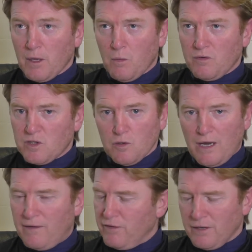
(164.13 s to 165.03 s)
We've still
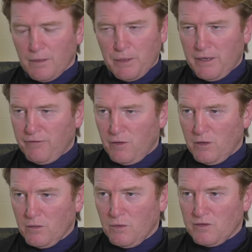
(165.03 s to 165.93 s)
got everything to play
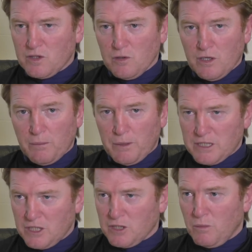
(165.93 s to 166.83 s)
for. We're still in a
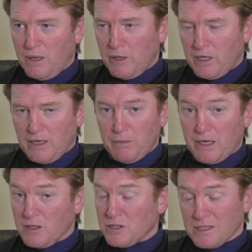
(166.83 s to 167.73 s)
position where we can
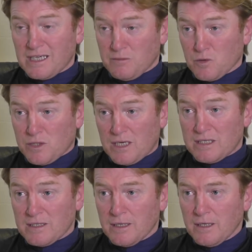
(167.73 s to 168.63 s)
make it a successful
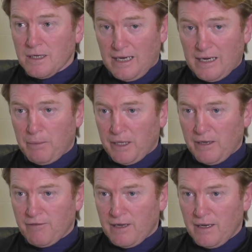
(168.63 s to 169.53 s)
season, and I
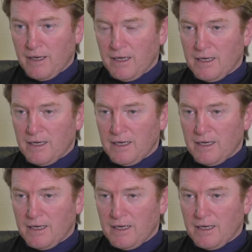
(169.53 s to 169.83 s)
believe that.